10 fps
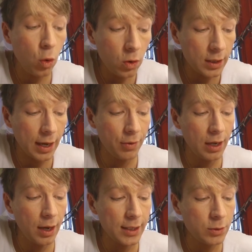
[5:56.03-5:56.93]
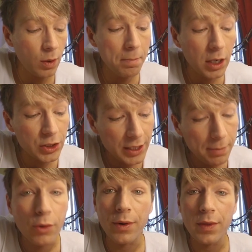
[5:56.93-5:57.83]
ordinary light were much
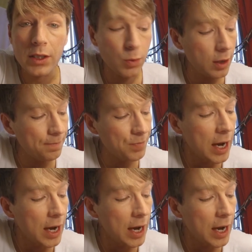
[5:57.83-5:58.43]
dimmer in this one,